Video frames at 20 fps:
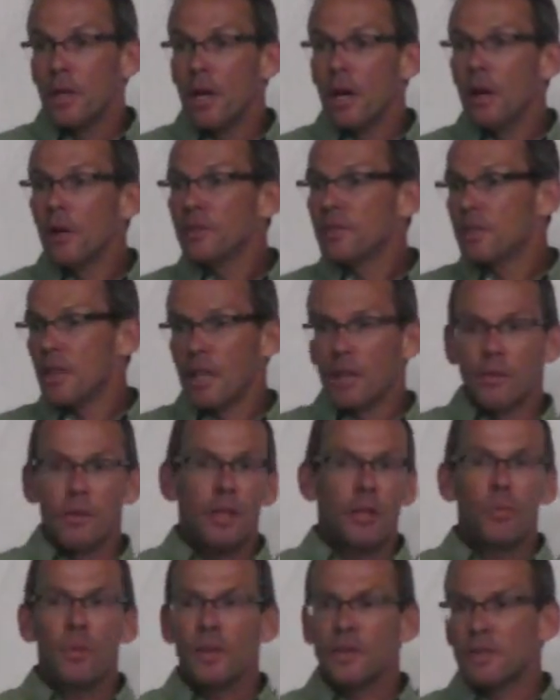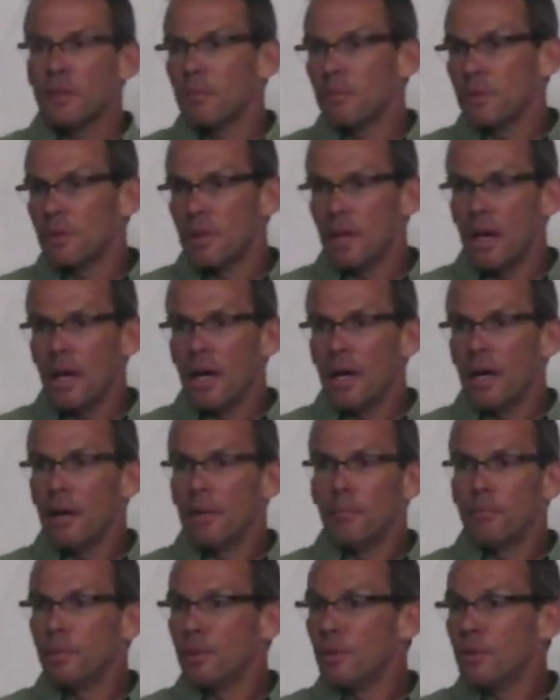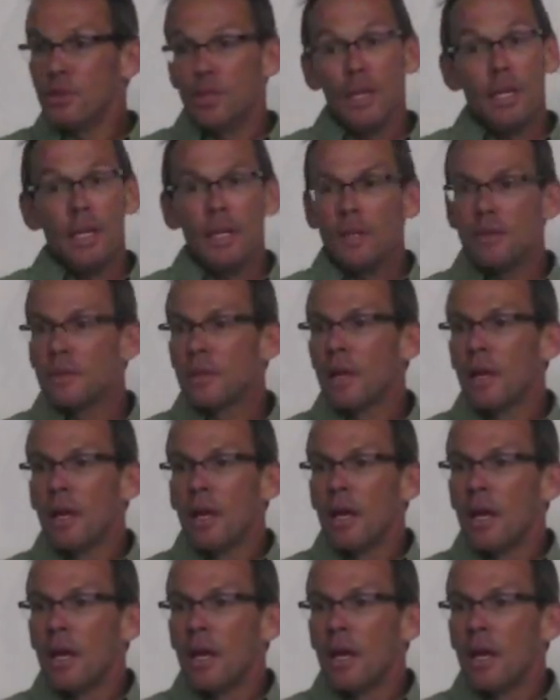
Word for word: you know, celery with some uh, blue cheese.